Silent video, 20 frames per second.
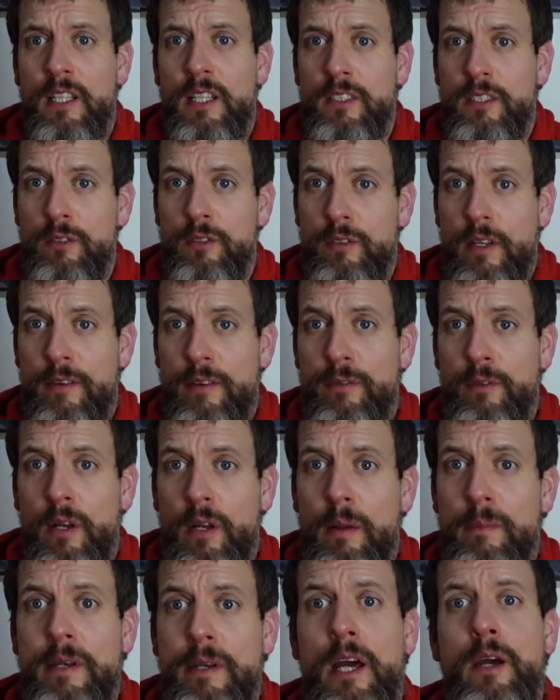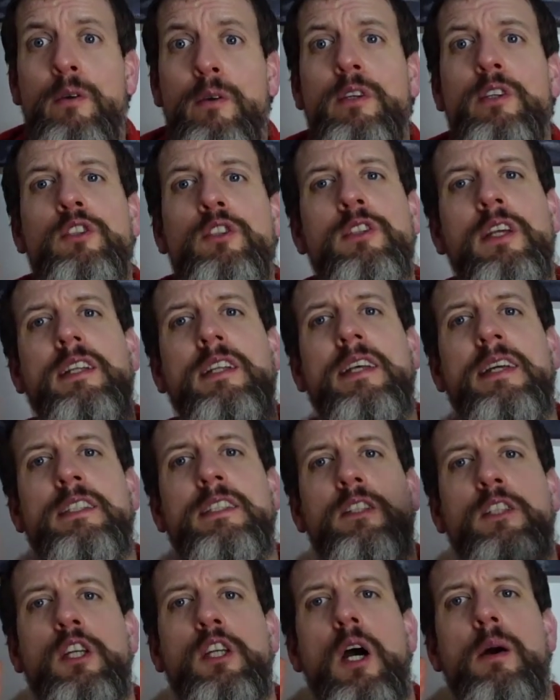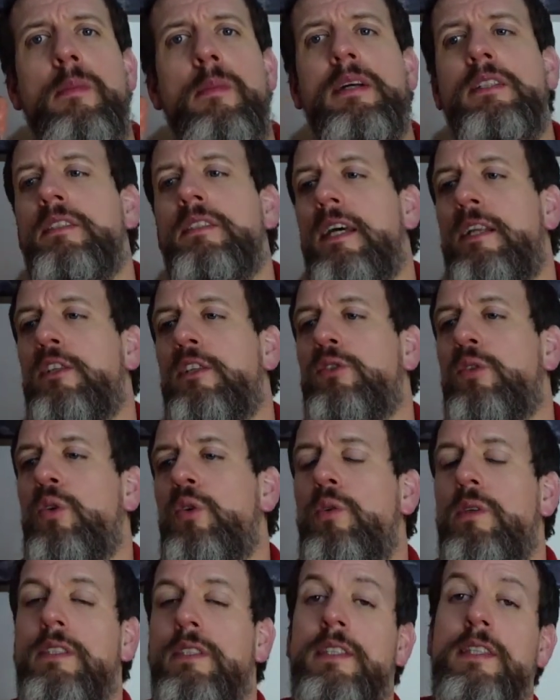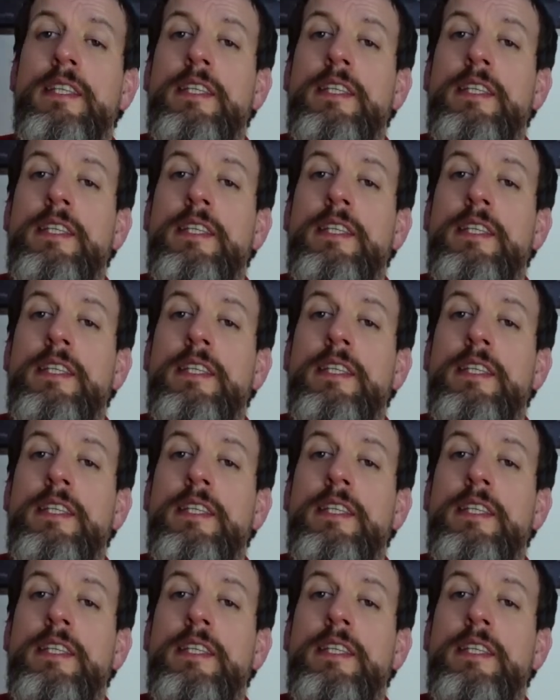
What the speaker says: So if you let me know your scent of the day is in the comments, and as always,